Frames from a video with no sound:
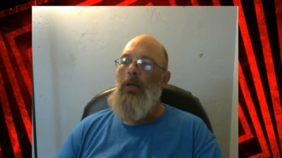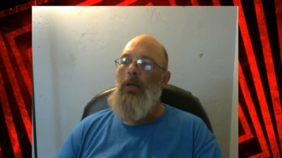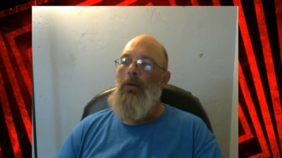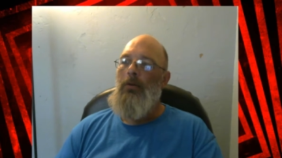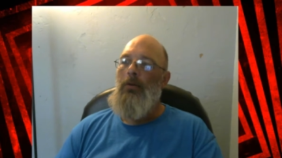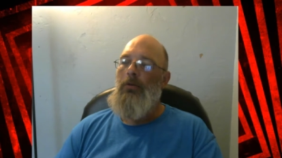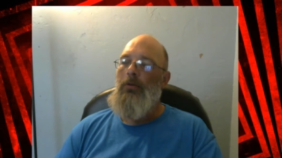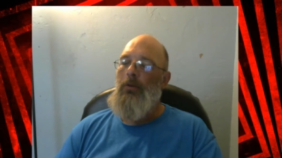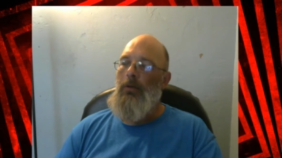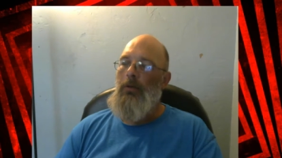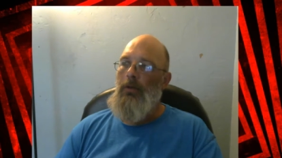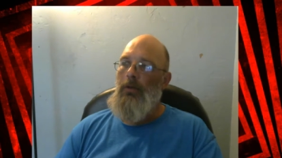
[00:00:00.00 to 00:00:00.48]

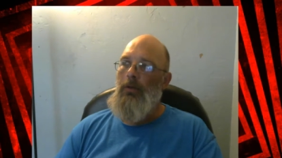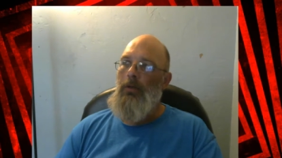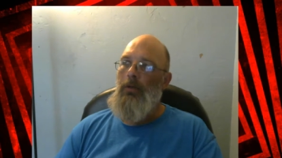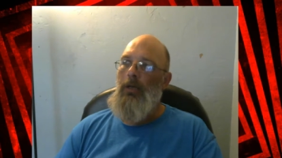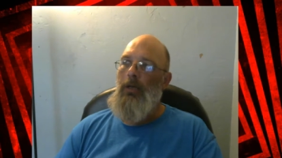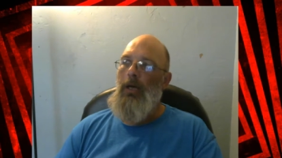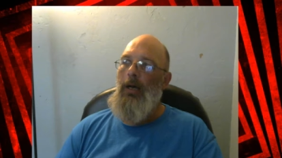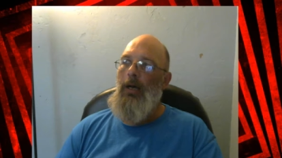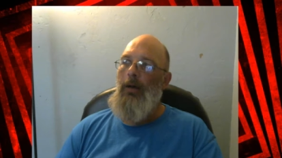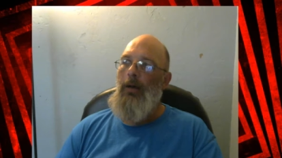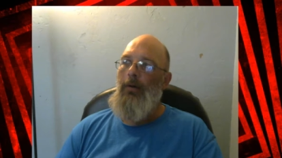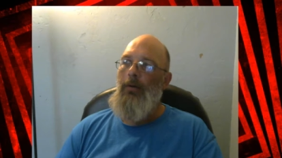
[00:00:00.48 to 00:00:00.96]
It's a
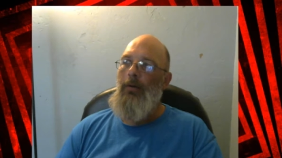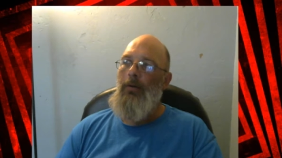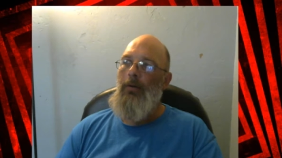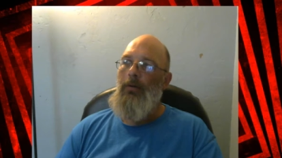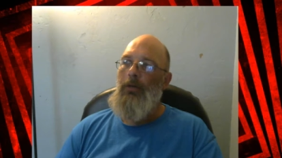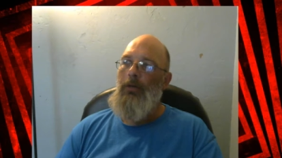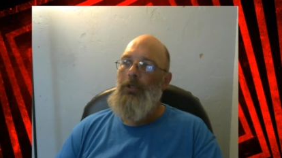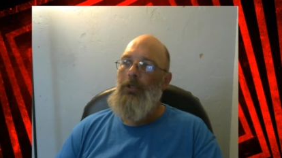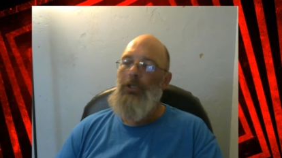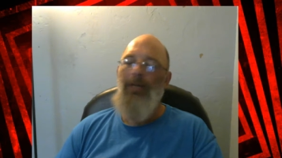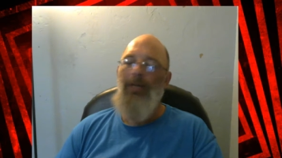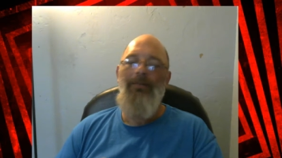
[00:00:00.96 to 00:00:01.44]
little
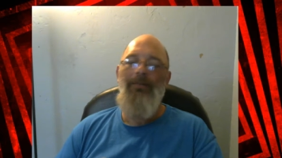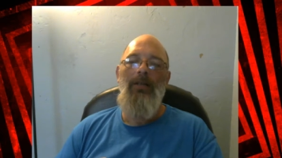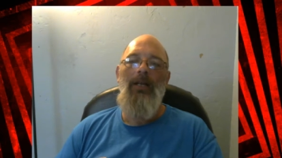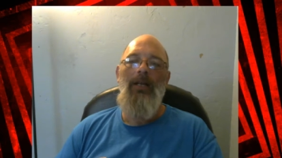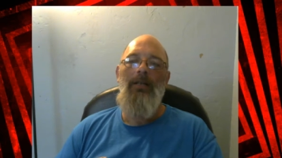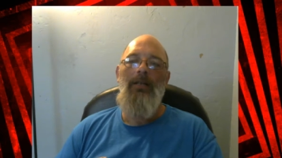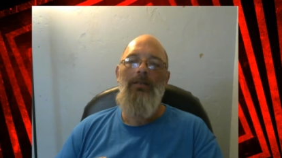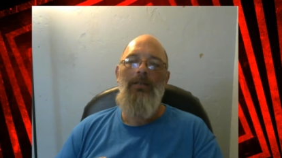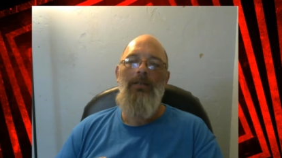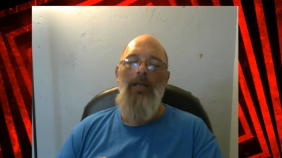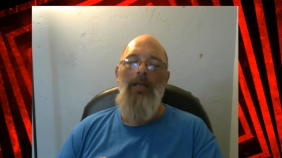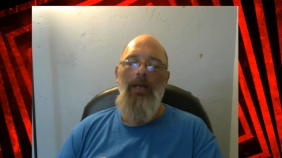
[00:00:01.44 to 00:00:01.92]
Chevy
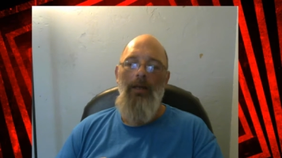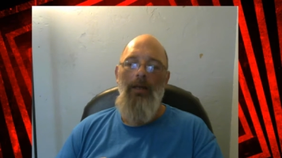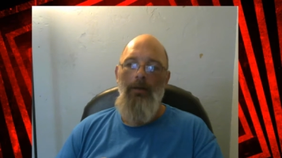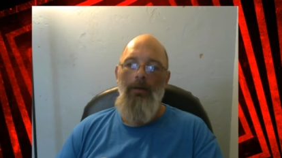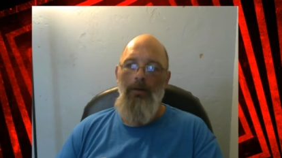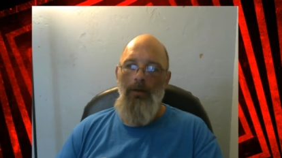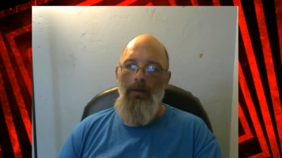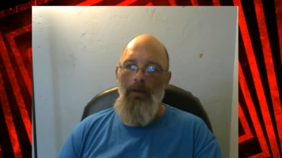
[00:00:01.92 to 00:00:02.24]
S10,